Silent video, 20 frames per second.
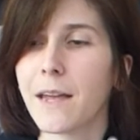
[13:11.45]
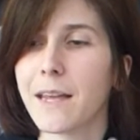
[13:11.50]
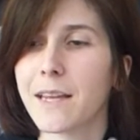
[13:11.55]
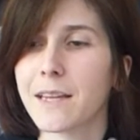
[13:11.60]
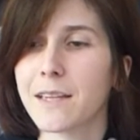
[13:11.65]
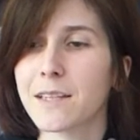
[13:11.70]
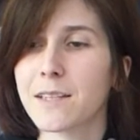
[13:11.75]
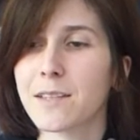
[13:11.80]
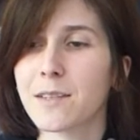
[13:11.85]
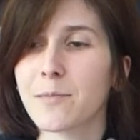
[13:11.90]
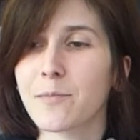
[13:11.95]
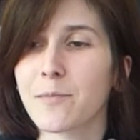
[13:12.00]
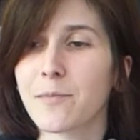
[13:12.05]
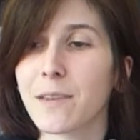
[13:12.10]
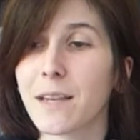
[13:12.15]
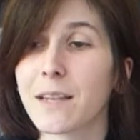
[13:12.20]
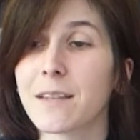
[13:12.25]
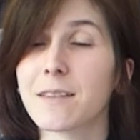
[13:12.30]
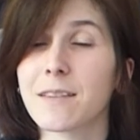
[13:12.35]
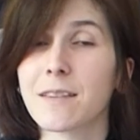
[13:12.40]
and
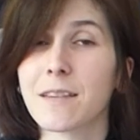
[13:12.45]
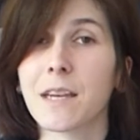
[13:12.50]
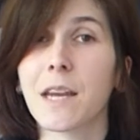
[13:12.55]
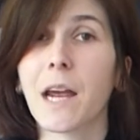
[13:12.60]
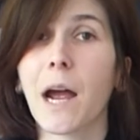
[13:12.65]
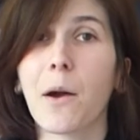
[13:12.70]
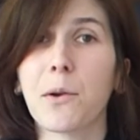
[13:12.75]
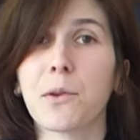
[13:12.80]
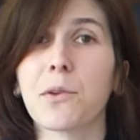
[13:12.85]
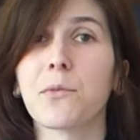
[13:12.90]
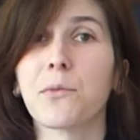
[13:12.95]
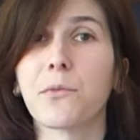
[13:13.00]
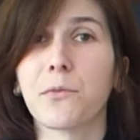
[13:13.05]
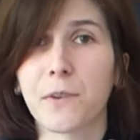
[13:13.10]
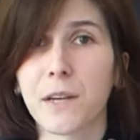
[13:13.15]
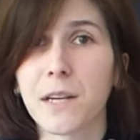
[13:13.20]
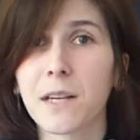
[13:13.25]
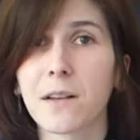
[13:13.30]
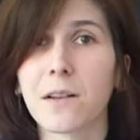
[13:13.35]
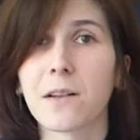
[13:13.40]
see how you
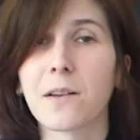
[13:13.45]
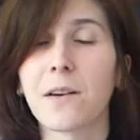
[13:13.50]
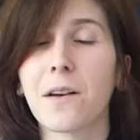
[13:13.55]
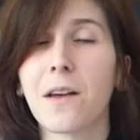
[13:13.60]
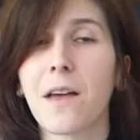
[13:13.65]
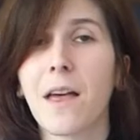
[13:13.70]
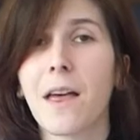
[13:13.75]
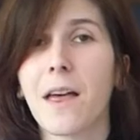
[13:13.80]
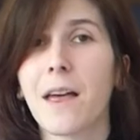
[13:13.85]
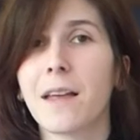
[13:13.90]
feel.